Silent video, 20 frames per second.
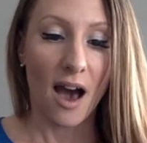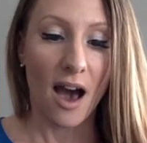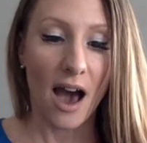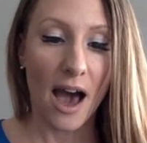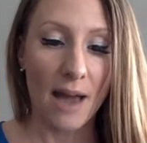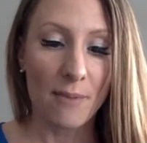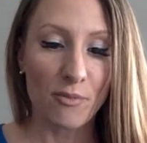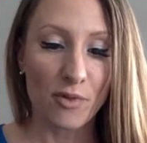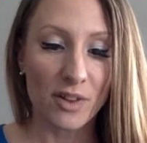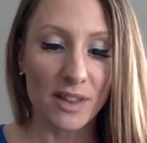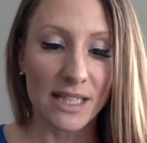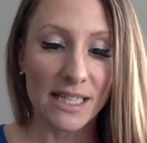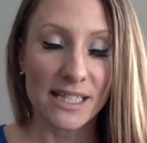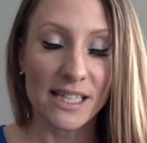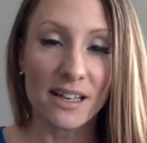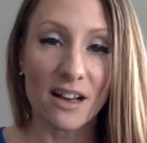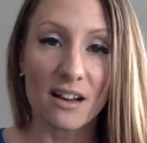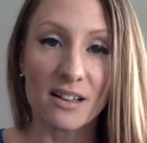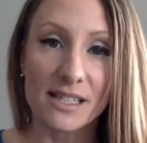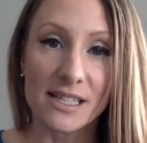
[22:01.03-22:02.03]
I'm
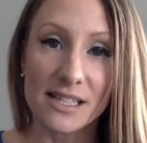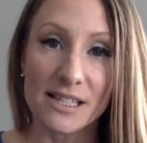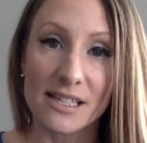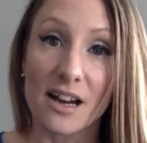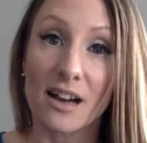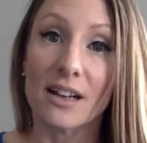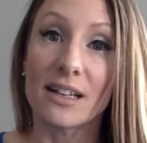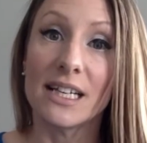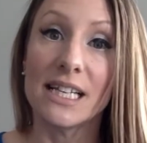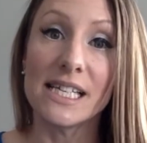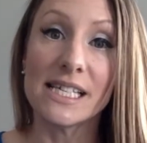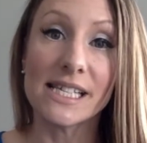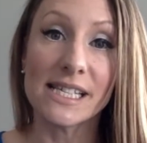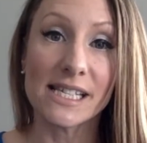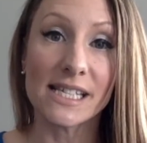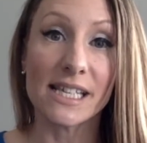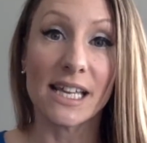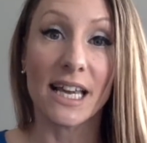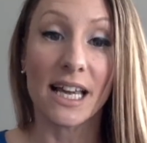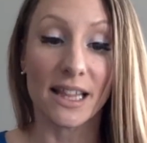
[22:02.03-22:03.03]
releasing all
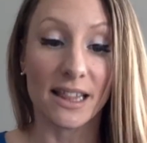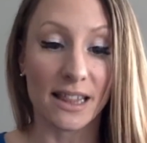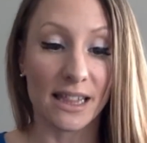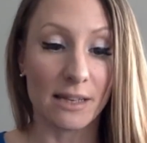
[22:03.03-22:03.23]
stuckness and